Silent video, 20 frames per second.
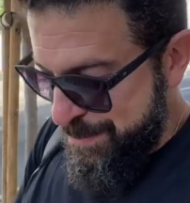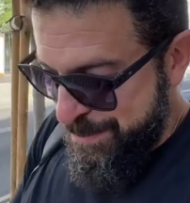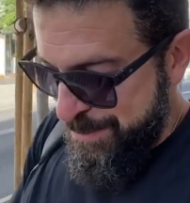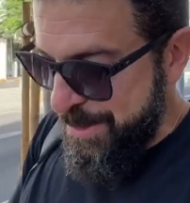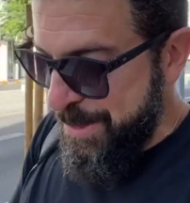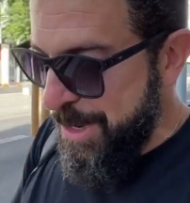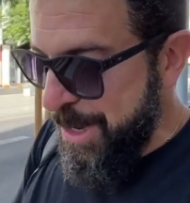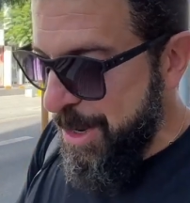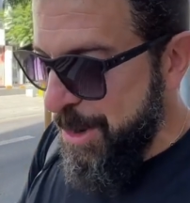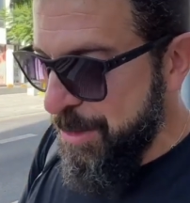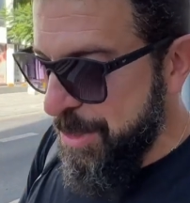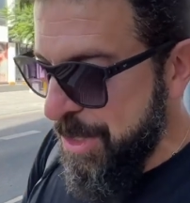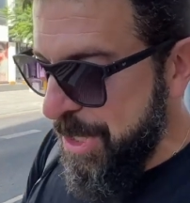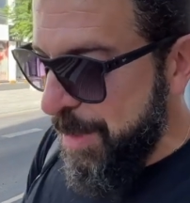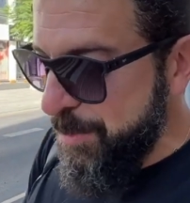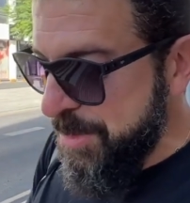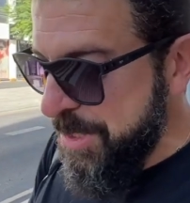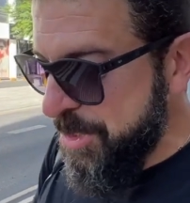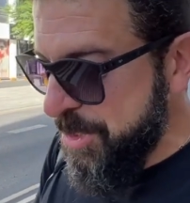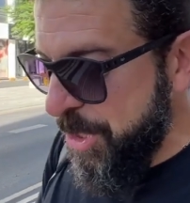
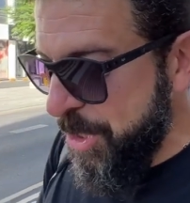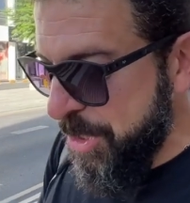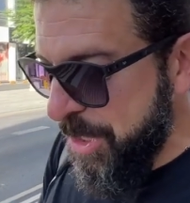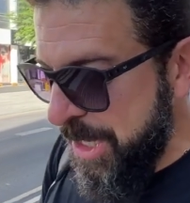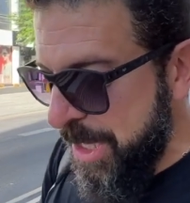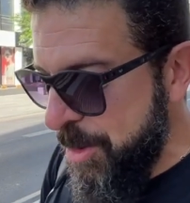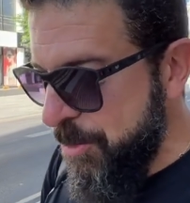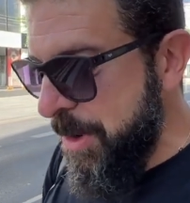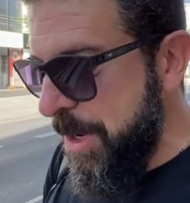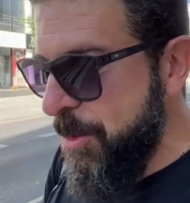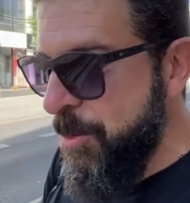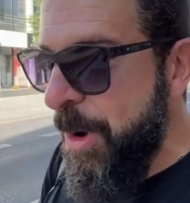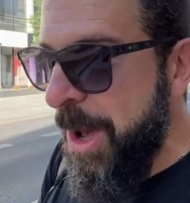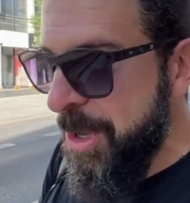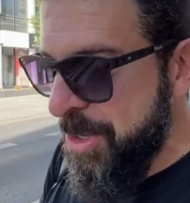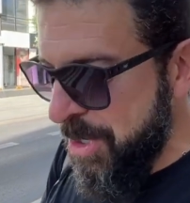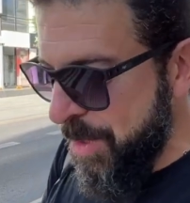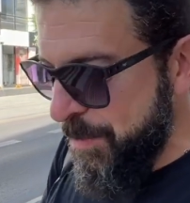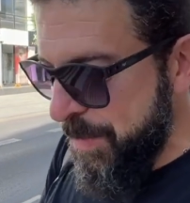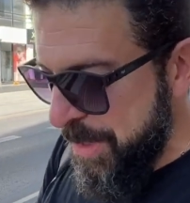to Turkey. We
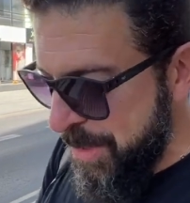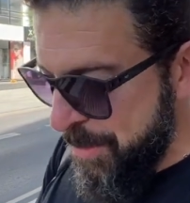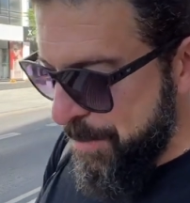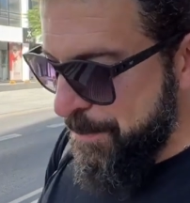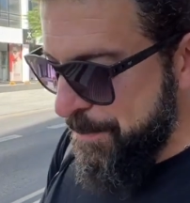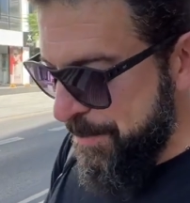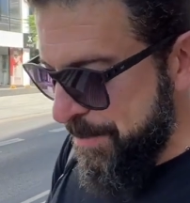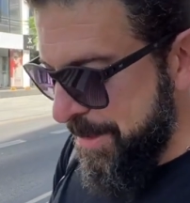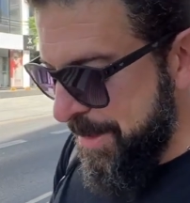welcome you.